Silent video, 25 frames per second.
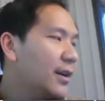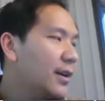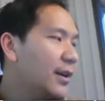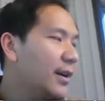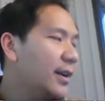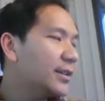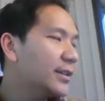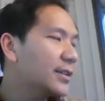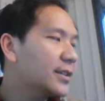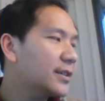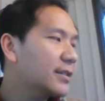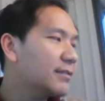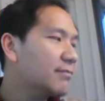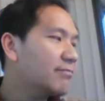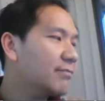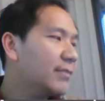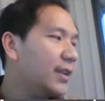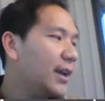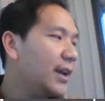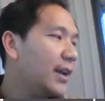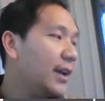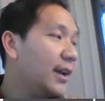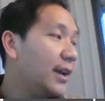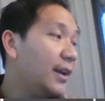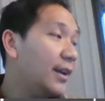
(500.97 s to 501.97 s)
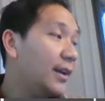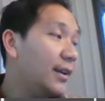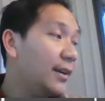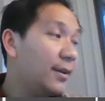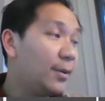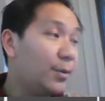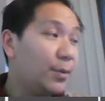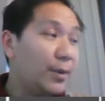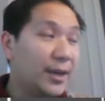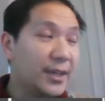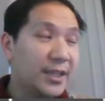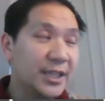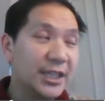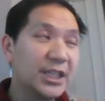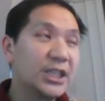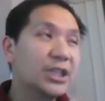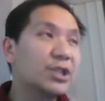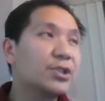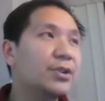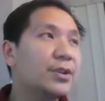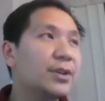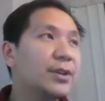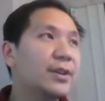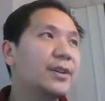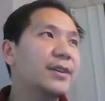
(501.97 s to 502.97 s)
it's a
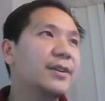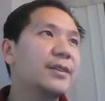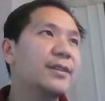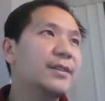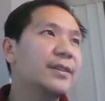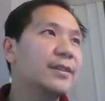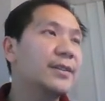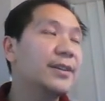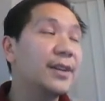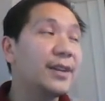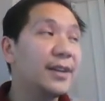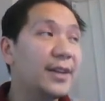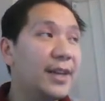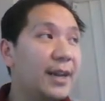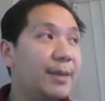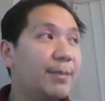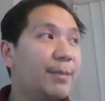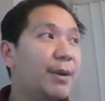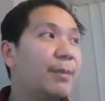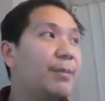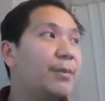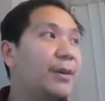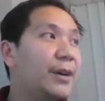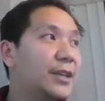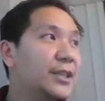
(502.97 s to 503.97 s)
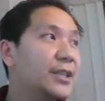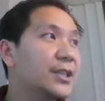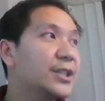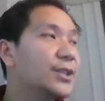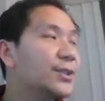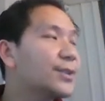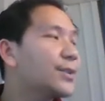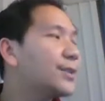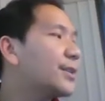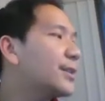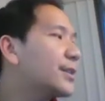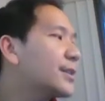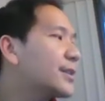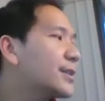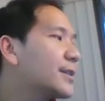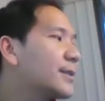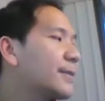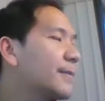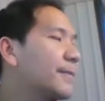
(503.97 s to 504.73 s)
register, the name of register.